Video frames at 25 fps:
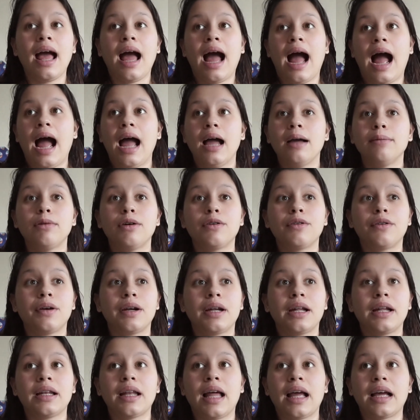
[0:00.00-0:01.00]
I'm
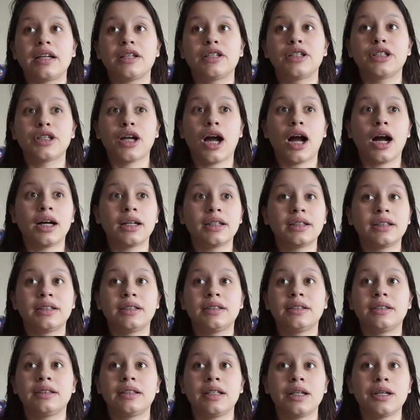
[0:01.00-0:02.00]
already like shocked,
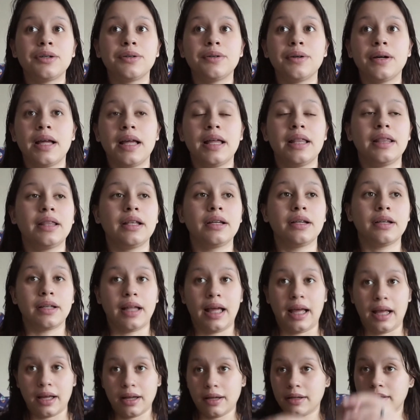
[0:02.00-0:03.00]
still in the
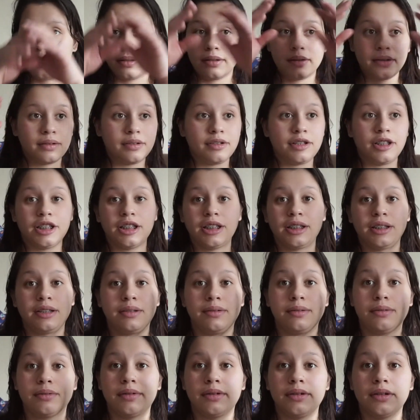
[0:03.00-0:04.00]
like,
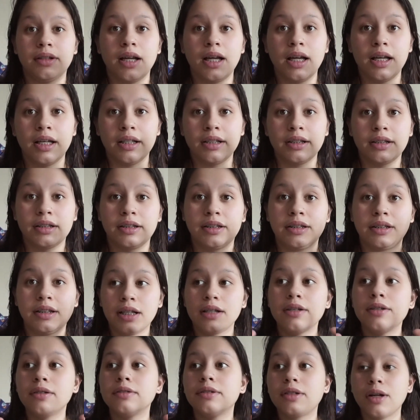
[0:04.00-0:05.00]
just
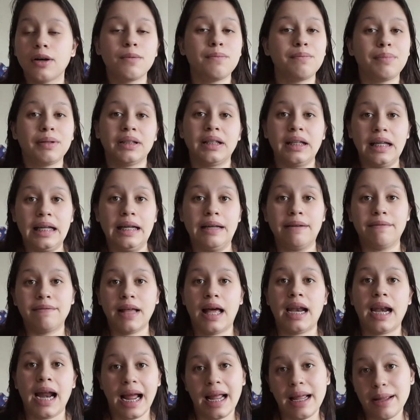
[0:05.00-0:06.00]
still don't believe
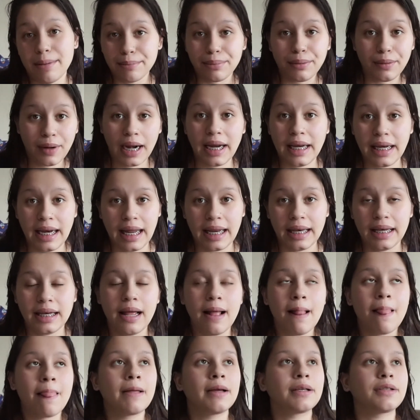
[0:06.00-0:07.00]
that I am pregnant.
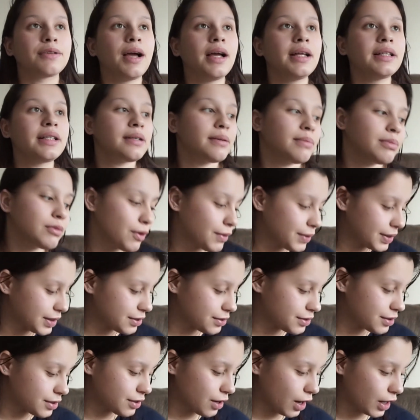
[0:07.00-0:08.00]
So I ended up going
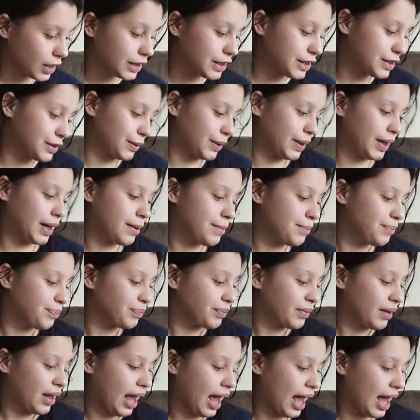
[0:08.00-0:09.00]
to the dollar store
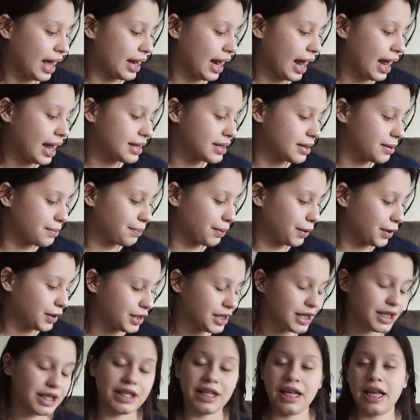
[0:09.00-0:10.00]
and I ended up
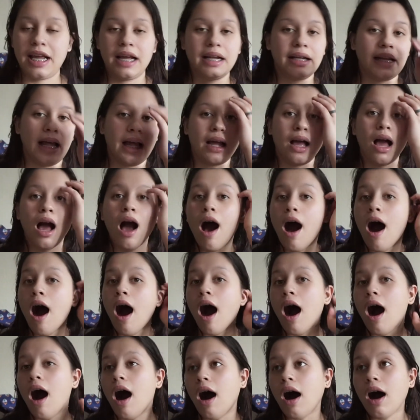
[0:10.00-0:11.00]
purchasing like
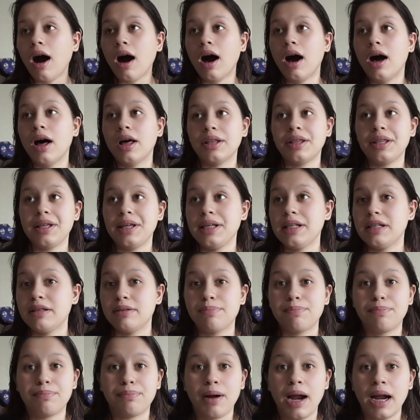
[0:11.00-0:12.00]
all these
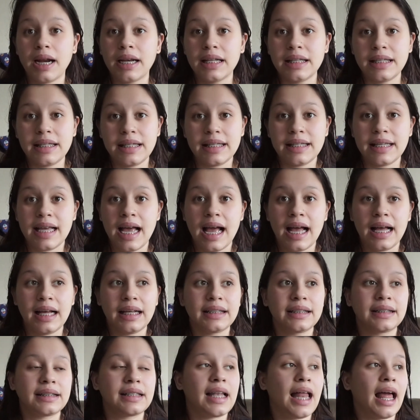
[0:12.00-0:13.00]
pregnancy
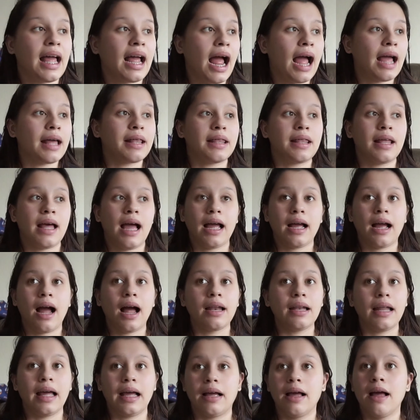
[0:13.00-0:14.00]
tests. Like I
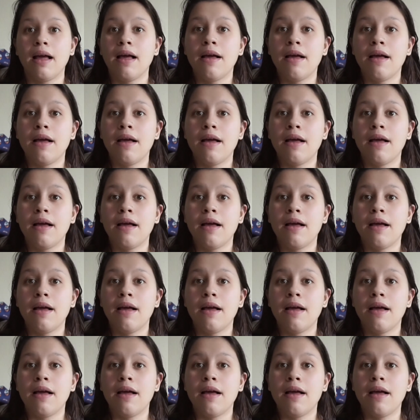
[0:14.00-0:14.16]
got like